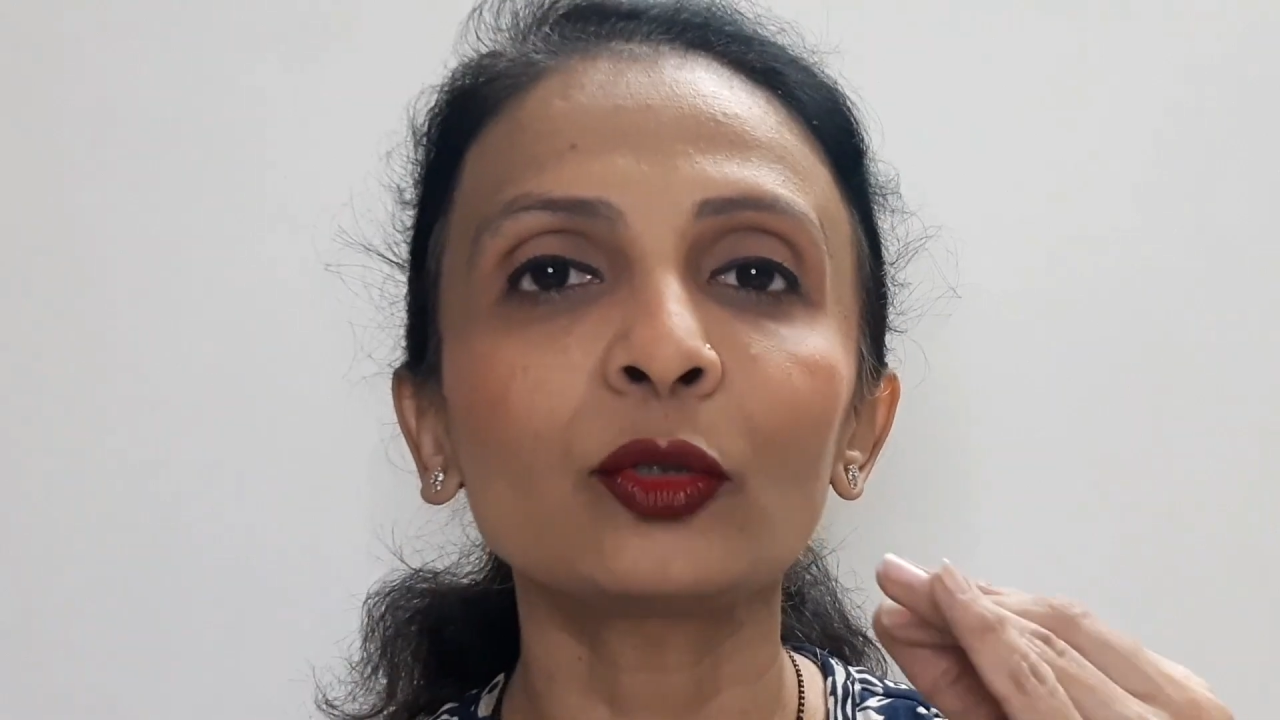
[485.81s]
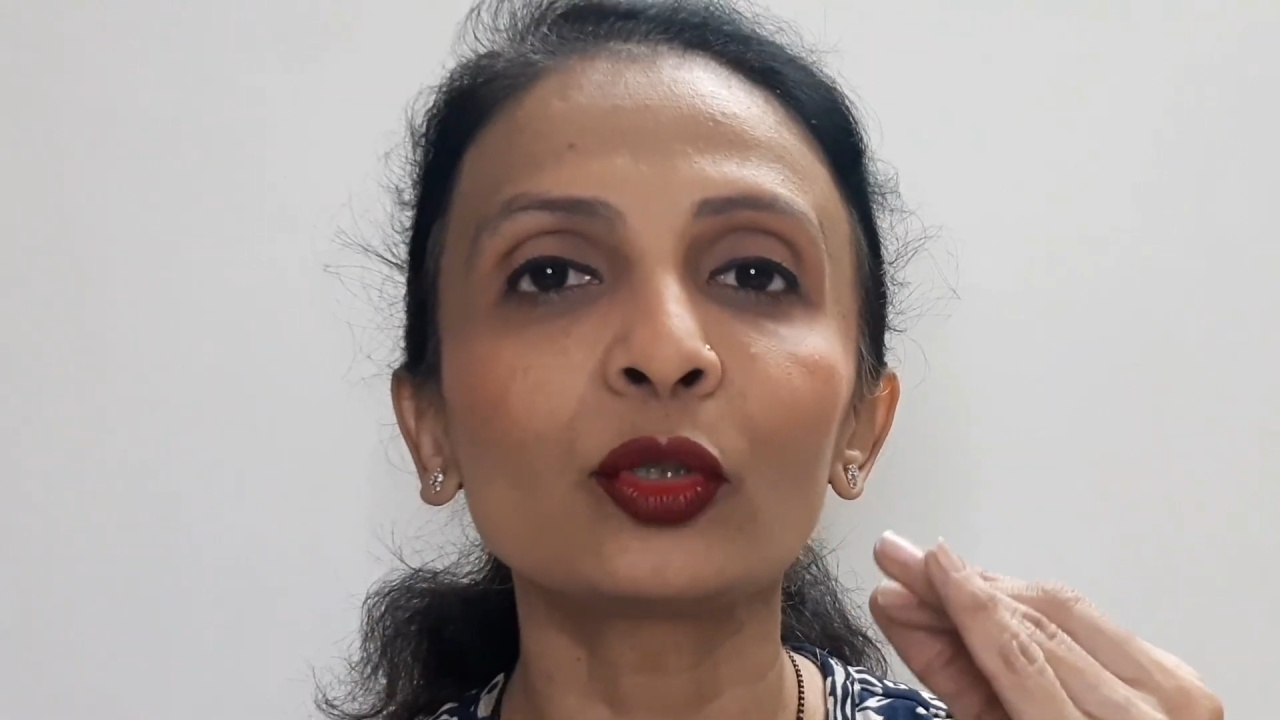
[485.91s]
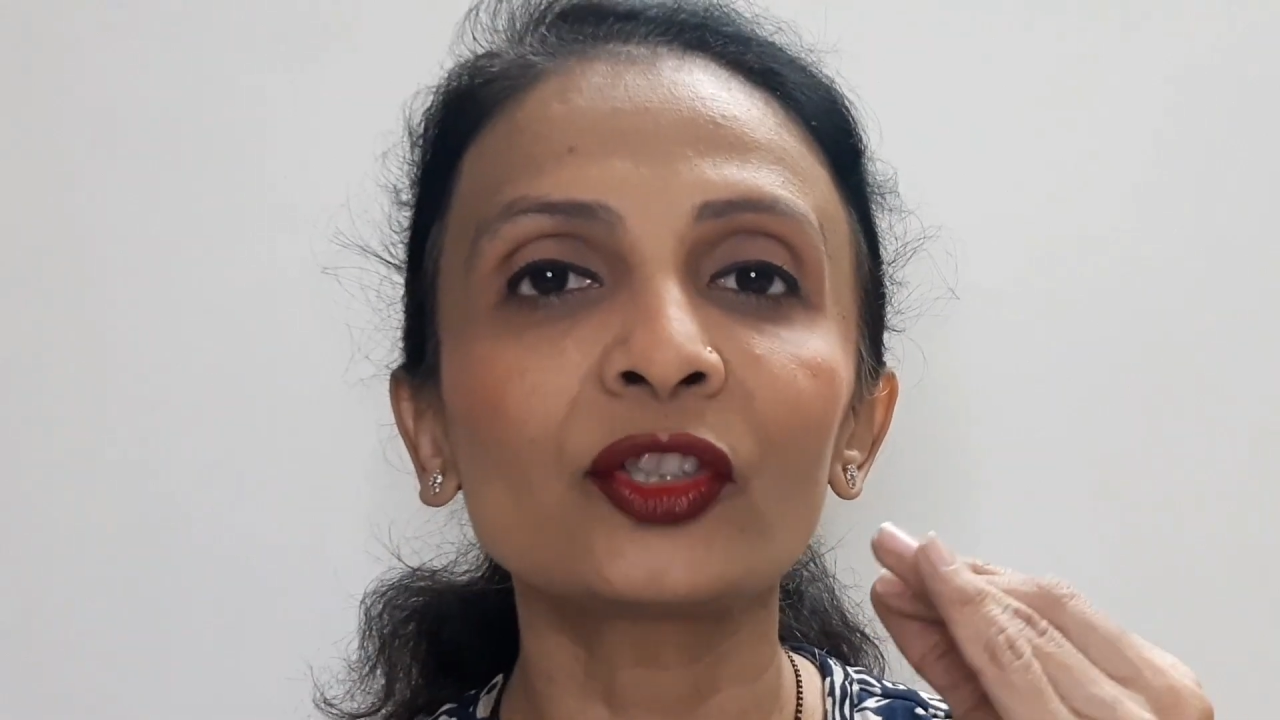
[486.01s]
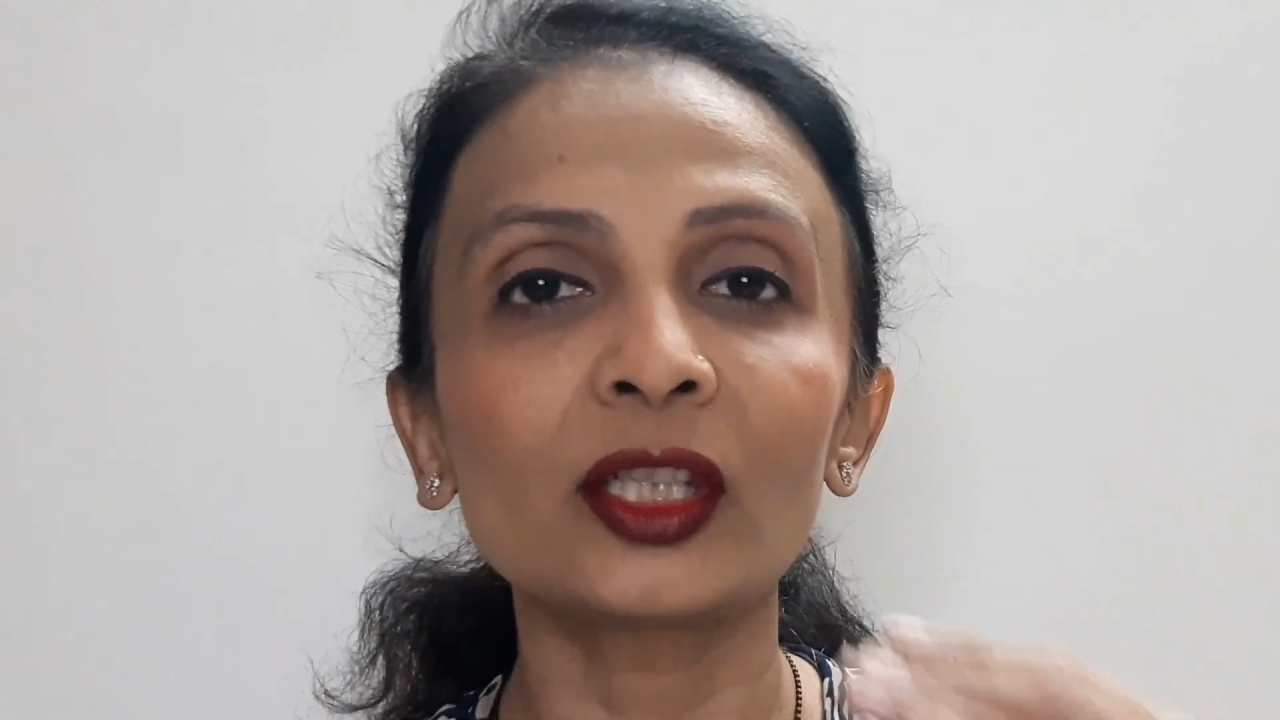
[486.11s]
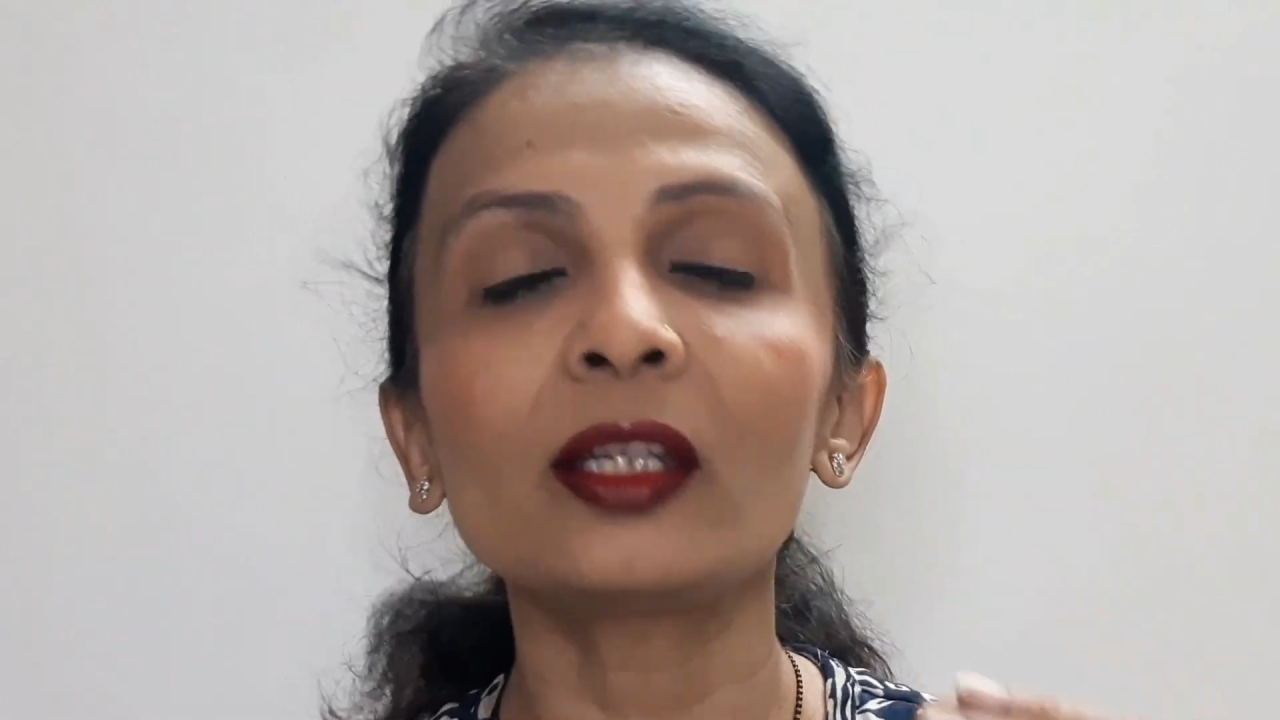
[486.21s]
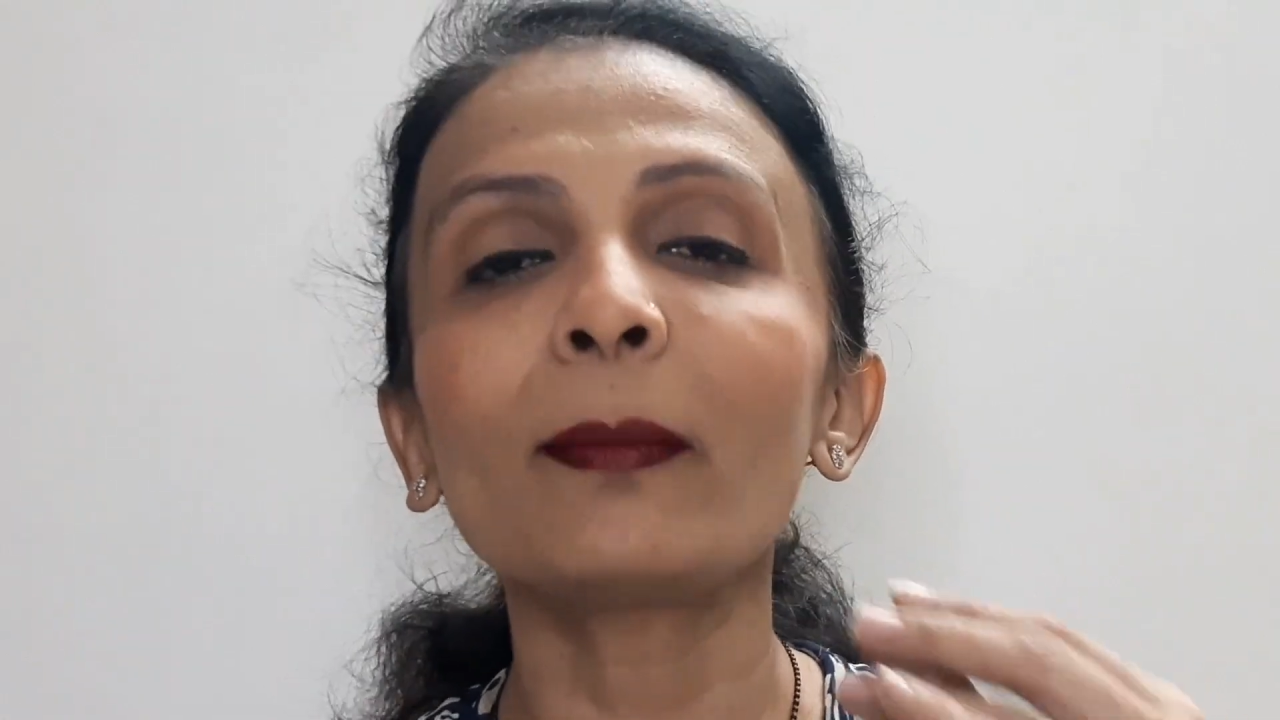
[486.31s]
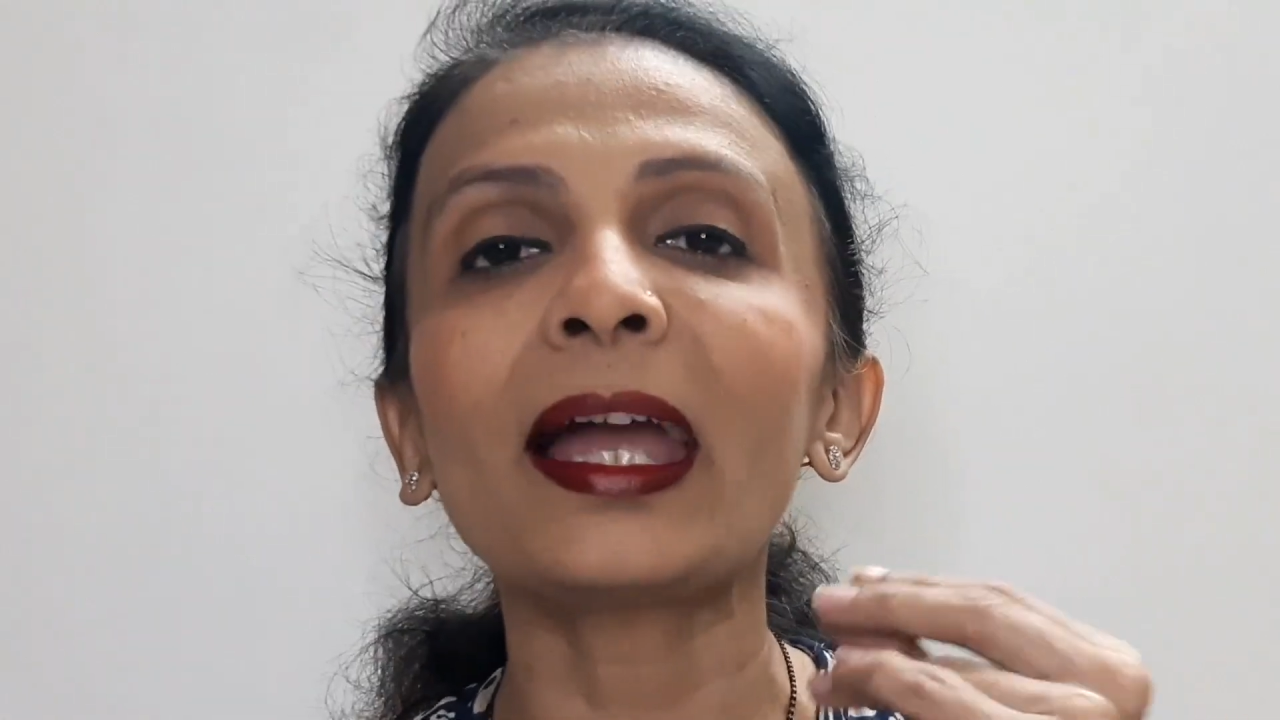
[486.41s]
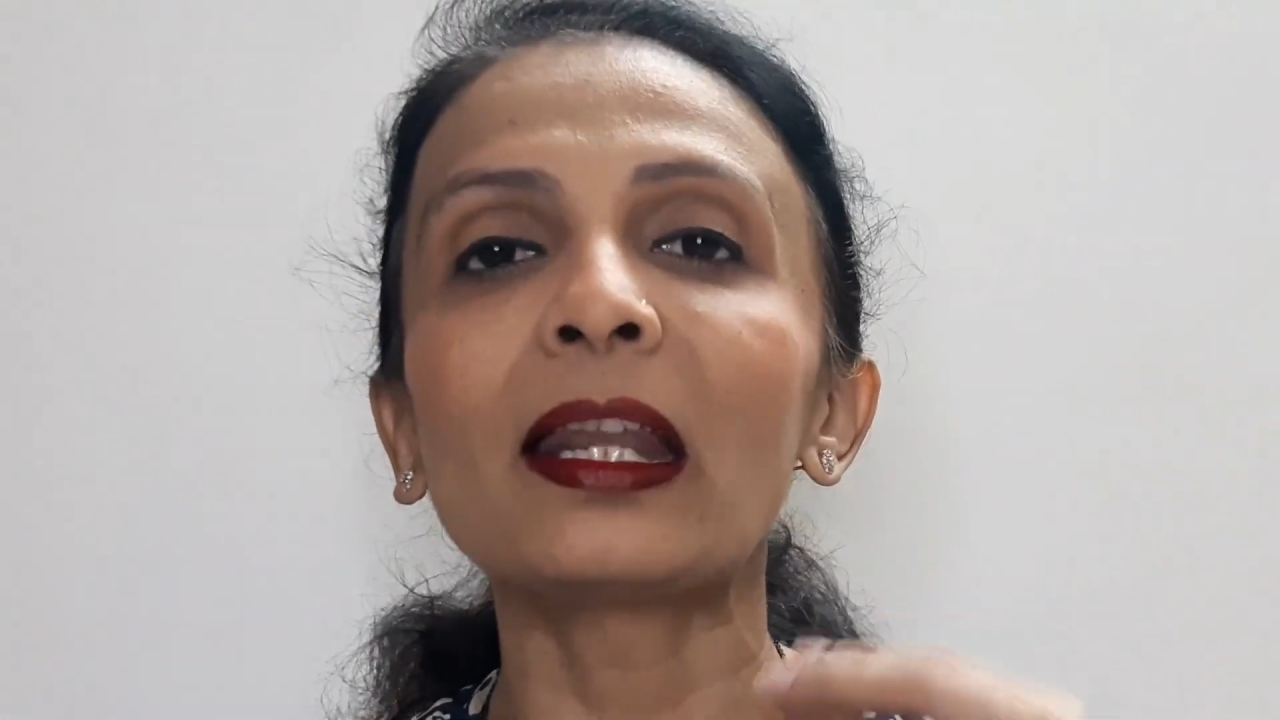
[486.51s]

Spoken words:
could see my